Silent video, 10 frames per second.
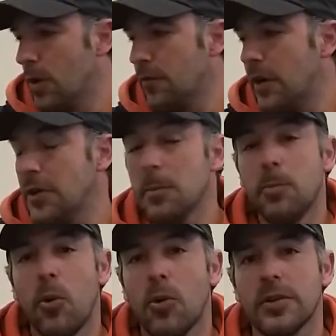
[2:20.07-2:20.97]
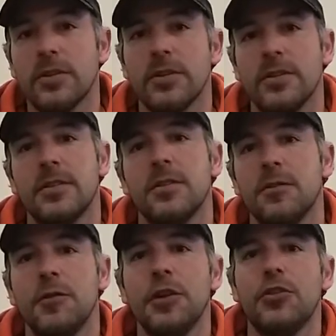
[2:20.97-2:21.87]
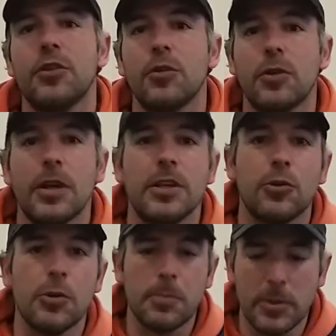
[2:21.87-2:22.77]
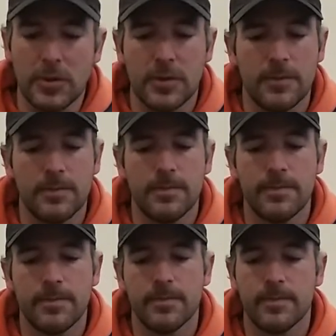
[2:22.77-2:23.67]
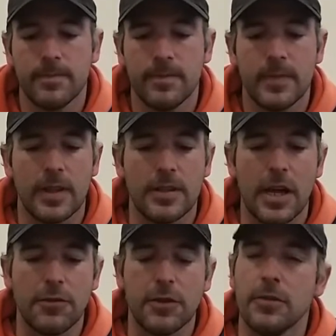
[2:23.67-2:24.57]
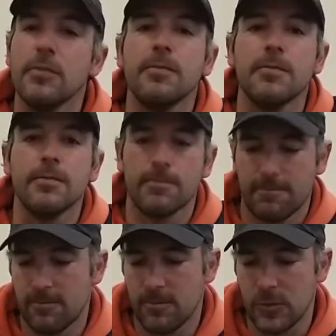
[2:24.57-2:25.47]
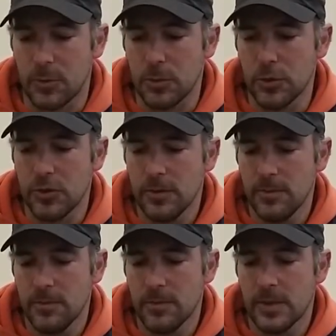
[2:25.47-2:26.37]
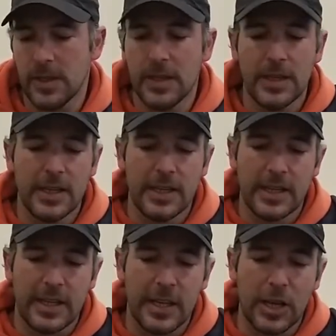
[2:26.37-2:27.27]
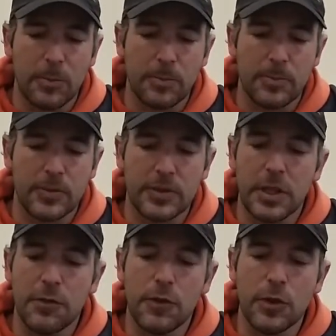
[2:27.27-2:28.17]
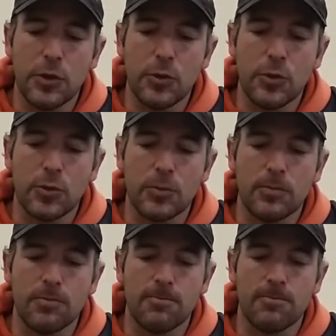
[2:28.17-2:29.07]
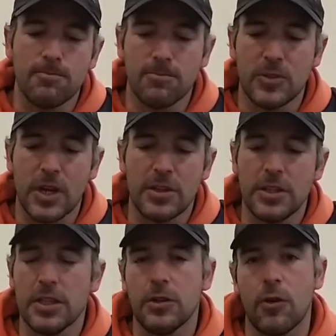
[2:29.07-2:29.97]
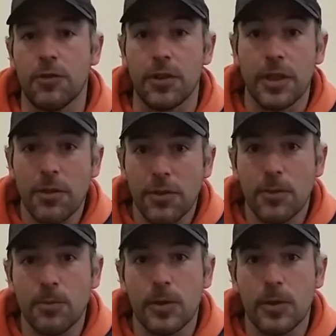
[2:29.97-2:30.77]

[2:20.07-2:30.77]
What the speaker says: A very important feature and equipment, a diving computer, helps giving you the idea of the depth,